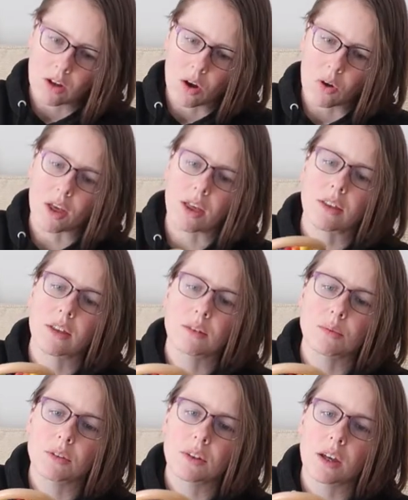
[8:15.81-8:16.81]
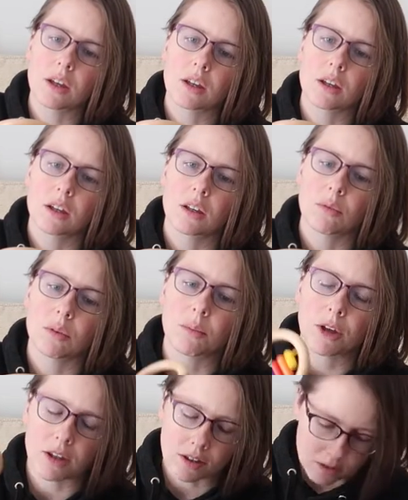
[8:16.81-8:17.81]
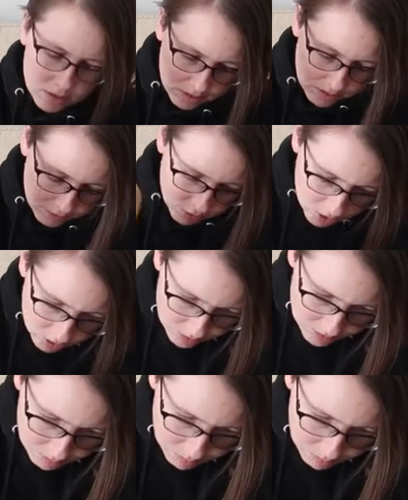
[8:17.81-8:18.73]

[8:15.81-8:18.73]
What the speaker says: Okay, this was like one of my kids' first,